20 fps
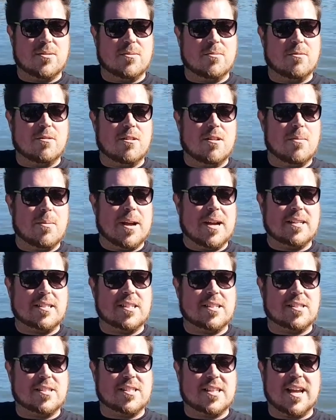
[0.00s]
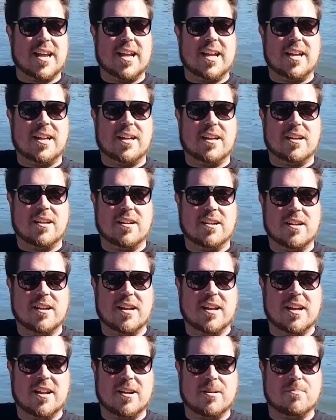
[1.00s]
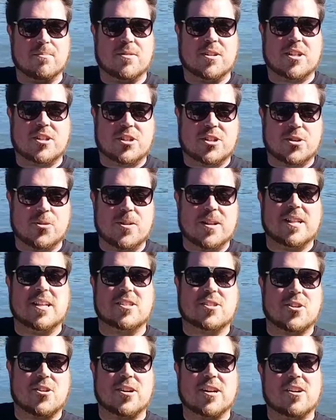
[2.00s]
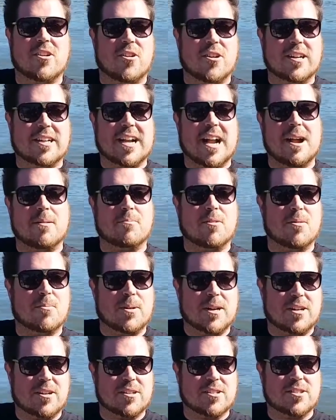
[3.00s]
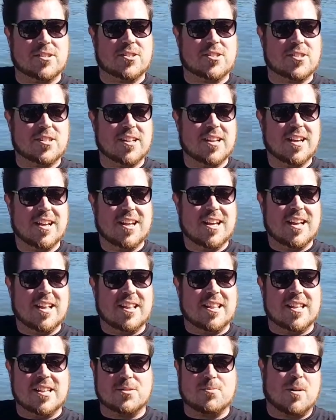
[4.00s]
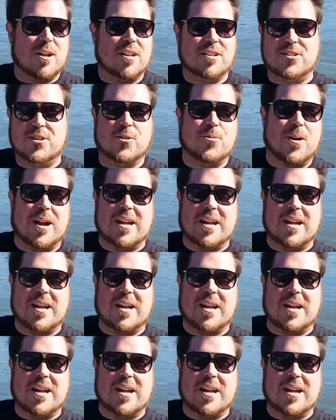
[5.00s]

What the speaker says: We're about to see, and I'm doing this on camera because there's 1 or 2